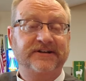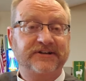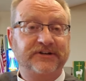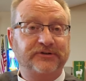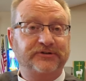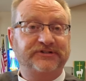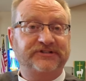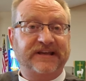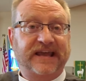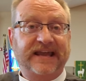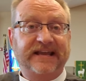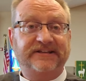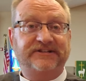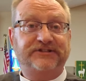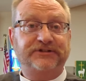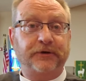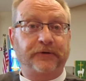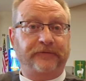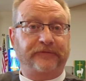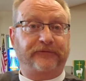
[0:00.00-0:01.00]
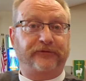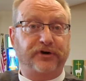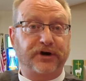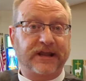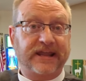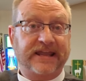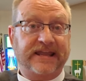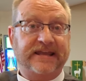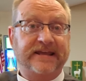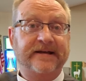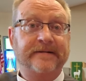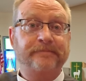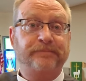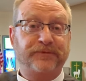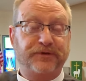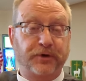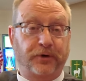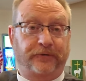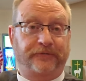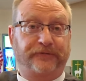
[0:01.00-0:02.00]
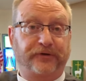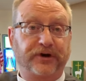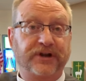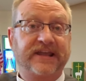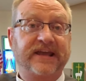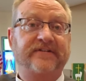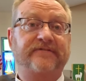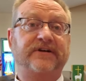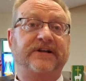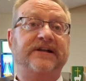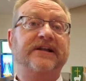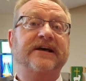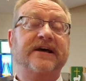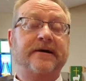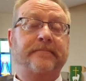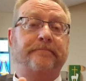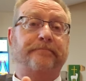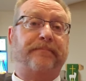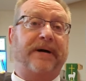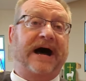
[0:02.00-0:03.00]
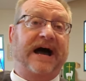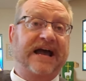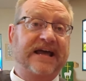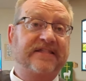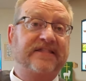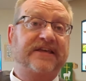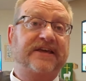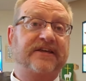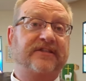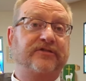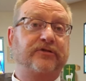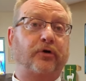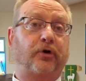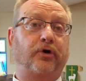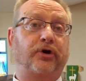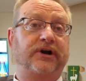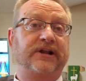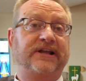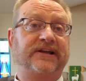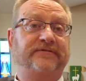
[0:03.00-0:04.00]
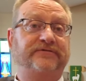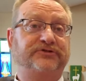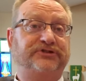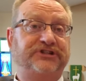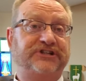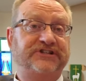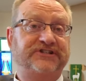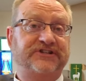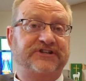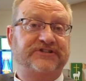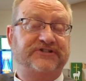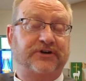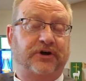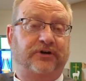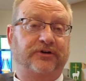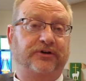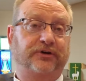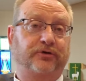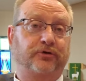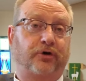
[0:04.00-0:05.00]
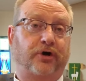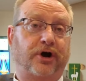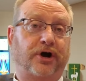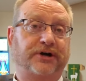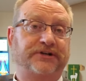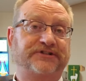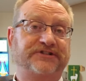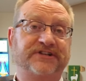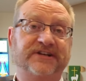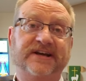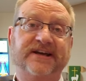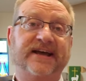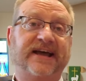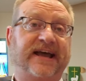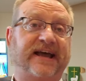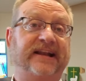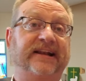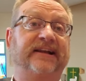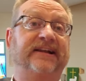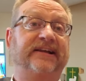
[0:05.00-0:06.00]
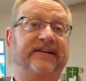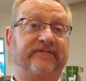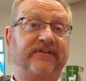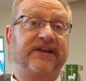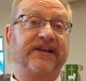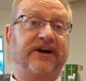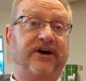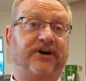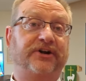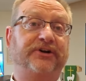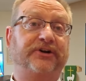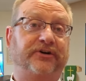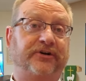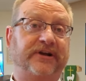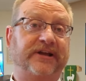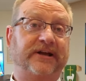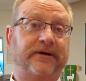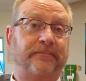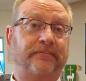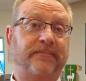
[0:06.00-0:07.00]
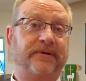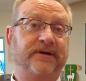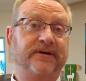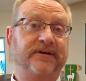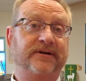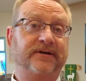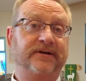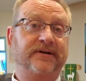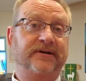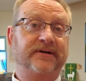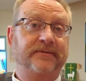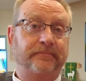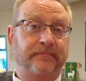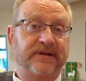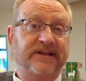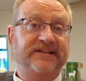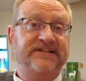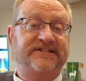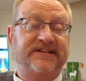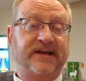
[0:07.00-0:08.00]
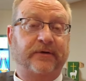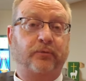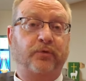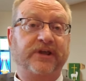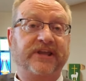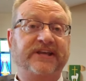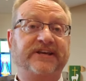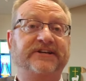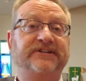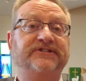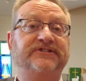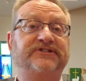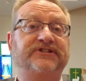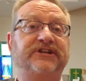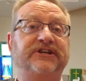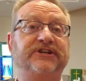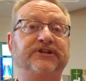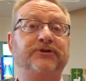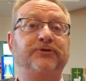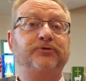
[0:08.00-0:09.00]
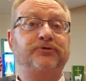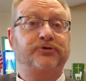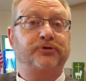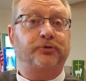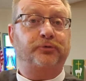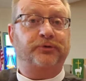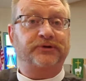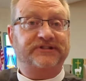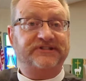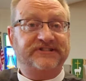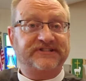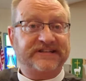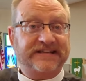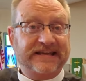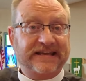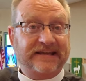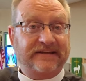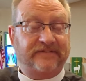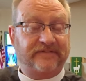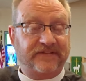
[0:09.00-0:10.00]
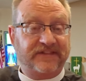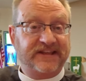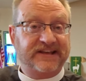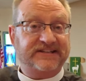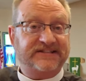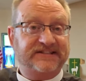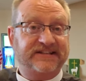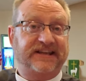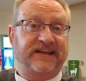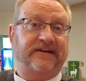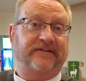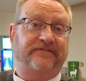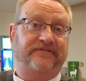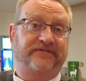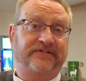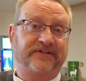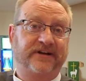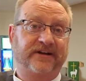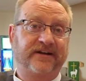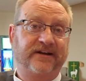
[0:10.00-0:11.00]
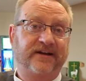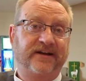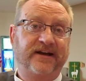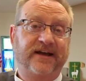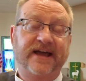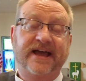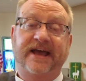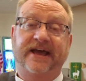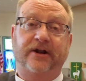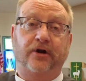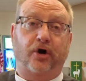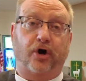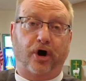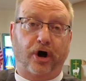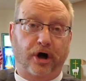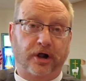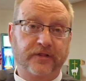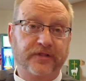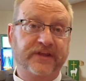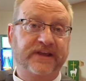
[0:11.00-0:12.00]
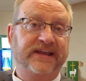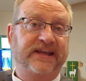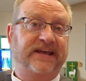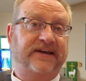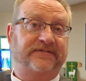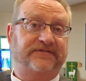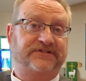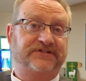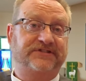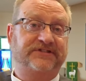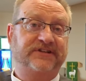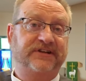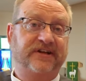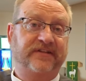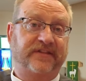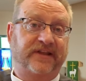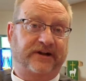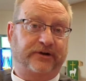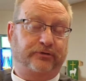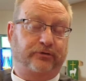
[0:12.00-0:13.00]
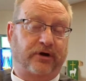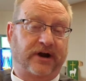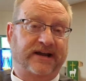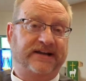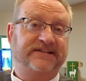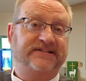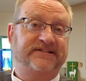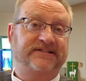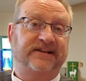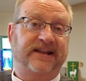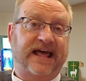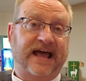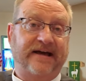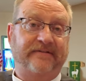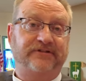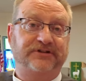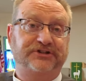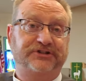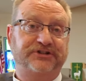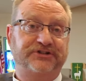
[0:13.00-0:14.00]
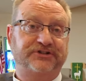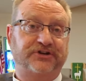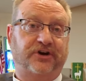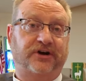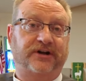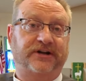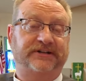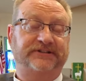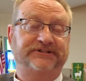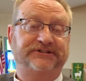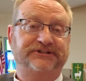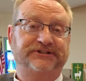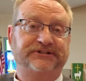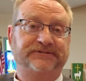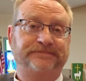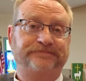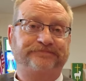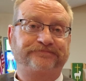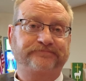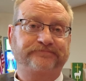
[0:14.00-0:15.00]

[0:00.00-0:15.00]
Dear saints, you're free. You're forgiven by the authority of Jesus on the cross, and living under him means that we continue to receive this gift and all the gifts that Christ lavishes on us.